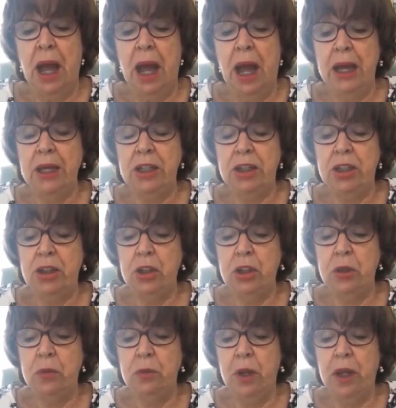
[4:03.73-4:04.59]
and
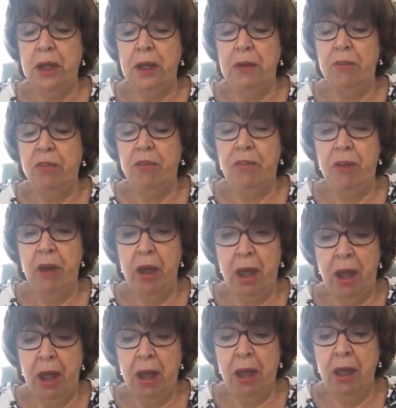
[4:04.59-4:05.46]
to
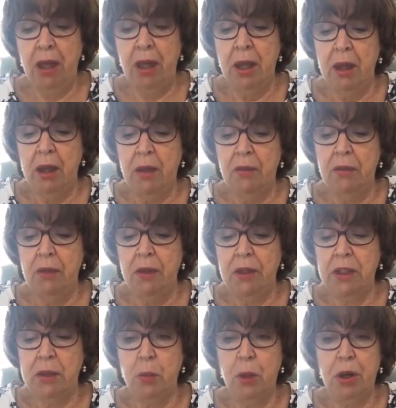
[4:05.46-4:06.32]
infer
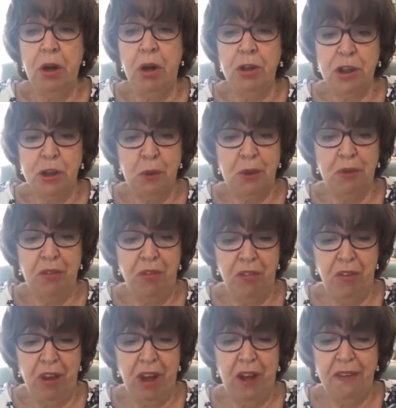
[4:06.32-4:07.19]
that, well, not to
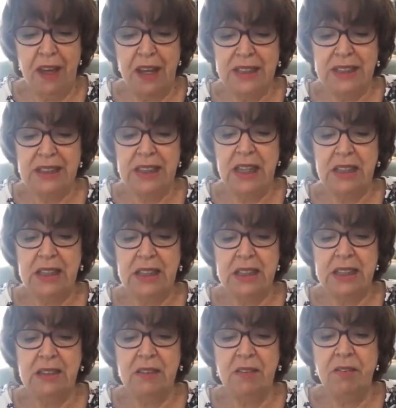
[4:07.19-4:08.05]
infer, they
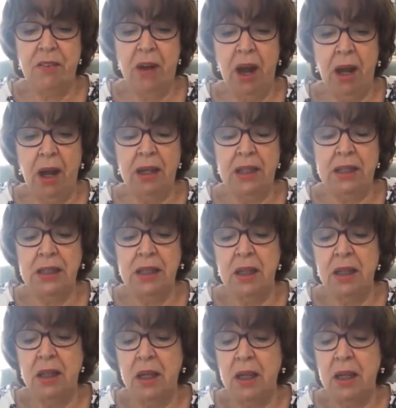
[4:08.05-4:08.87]
stated as a fact